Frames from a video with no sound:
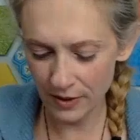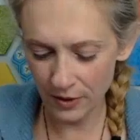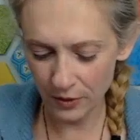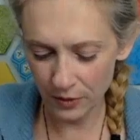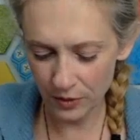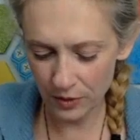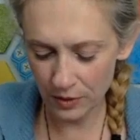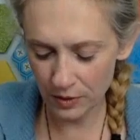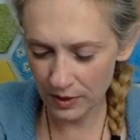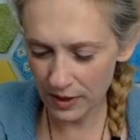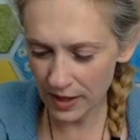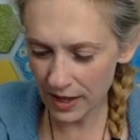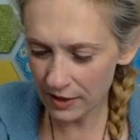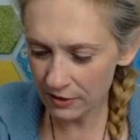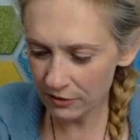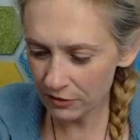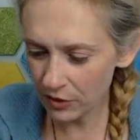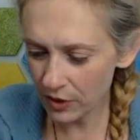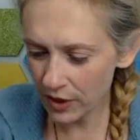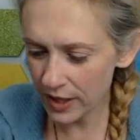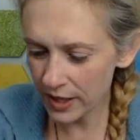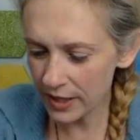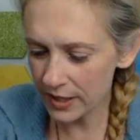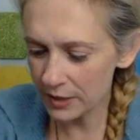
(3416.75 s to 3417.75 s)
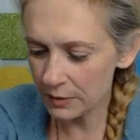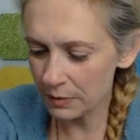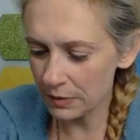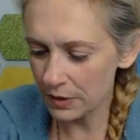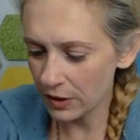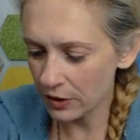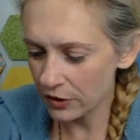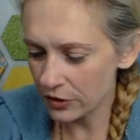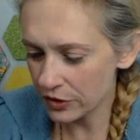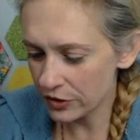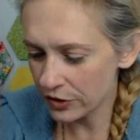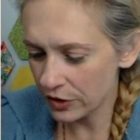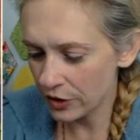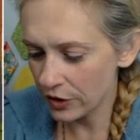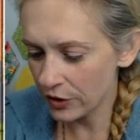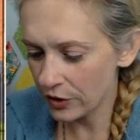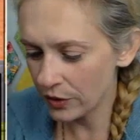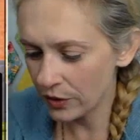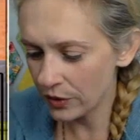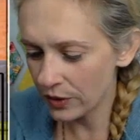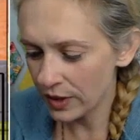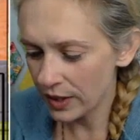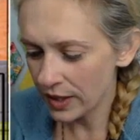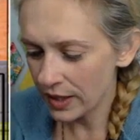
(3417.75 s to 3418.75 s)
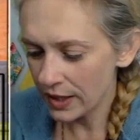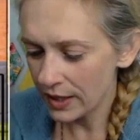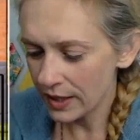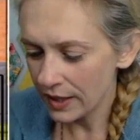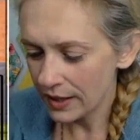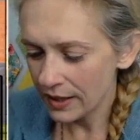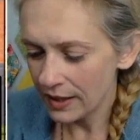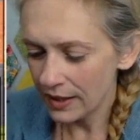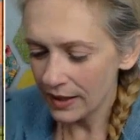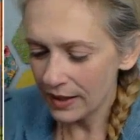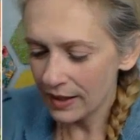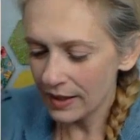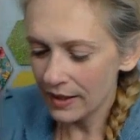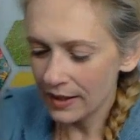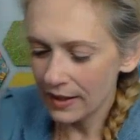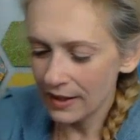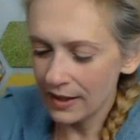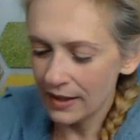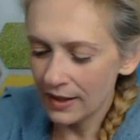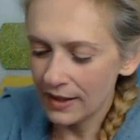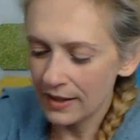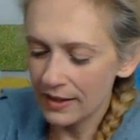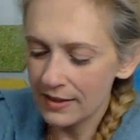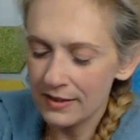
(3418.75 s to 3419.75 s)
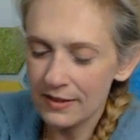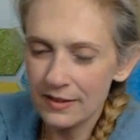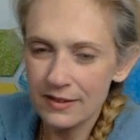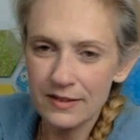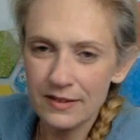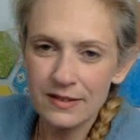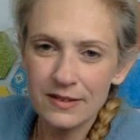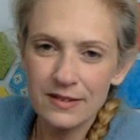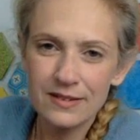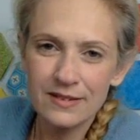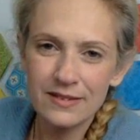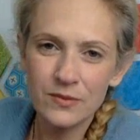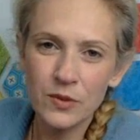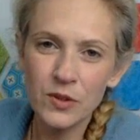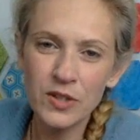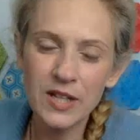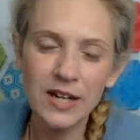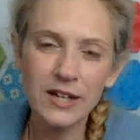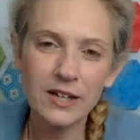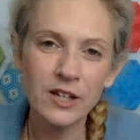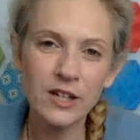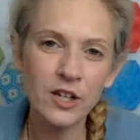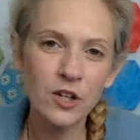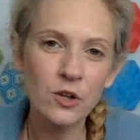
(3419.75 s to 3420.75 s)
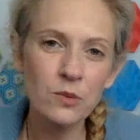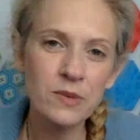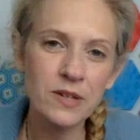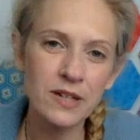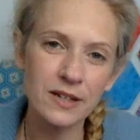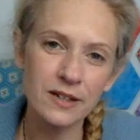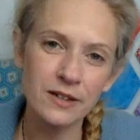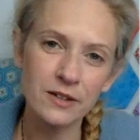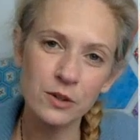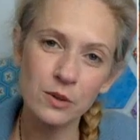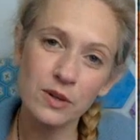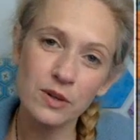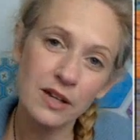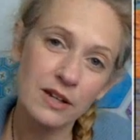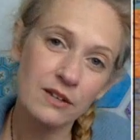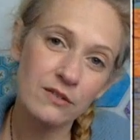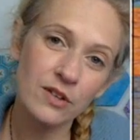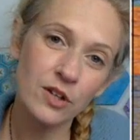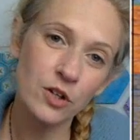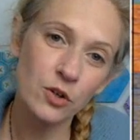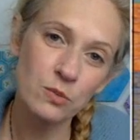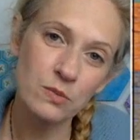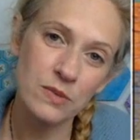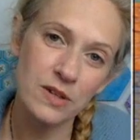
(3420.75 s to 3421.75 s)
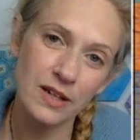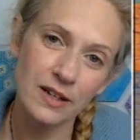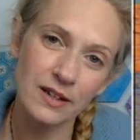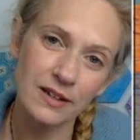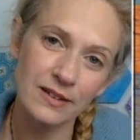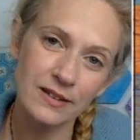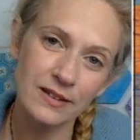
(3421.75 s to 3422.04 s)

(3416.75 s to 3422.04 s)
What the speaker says: creative ways, but also, that creative humaning